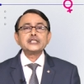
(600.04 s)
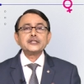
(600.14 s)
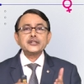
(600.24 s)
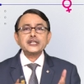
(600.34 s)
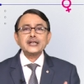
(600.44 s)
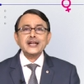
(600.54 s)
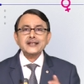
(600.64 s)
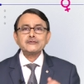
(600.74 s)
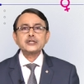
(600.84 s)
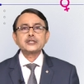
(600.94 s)
the written
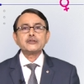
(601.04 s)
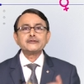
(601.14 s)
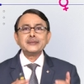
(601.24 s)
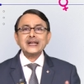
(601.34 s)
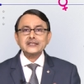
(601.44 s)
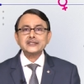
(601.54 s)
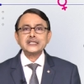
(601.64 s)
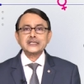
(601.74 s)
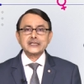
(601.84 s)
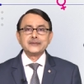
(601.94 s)
language of
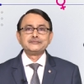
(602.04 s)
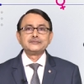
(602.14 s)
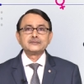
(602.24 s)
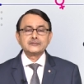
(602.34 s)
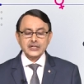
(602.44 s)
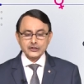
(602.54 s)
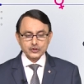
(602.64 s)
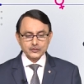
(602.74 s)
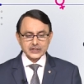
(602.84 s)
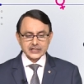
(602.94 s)
magazines?
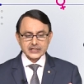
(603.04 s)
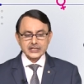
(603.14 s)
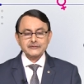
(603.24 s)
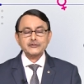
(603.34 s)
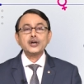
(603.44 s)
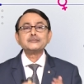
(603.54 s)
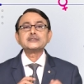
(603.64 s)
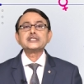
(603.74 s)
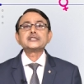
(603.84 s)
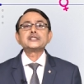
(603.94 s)
You will see from
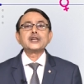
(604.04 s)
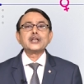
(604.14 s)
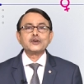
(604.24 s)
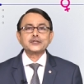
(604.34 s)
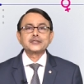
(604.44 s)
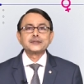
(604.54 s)
these dialogues.